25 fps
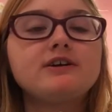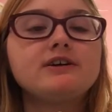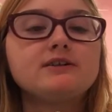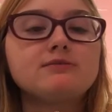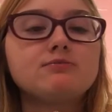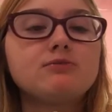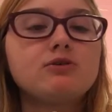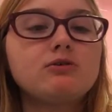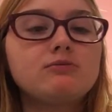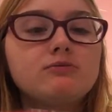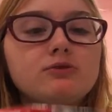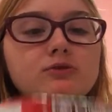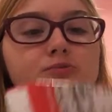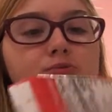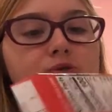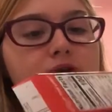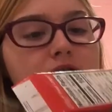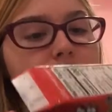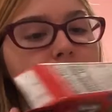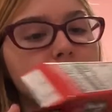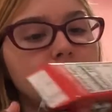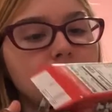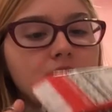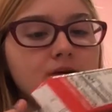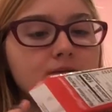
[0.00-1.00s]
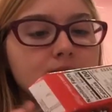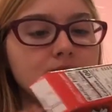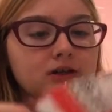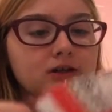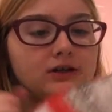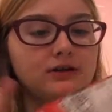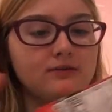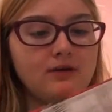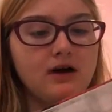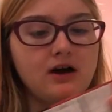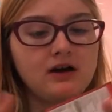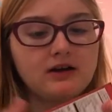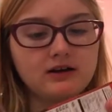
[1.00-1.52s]
gets more and more people. I mean,
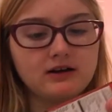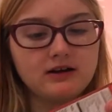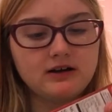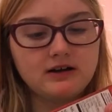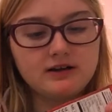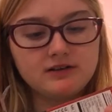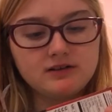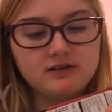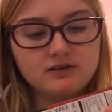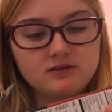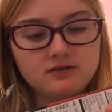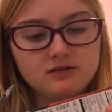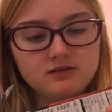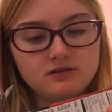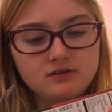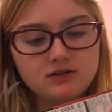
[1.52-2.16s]
come on, guys.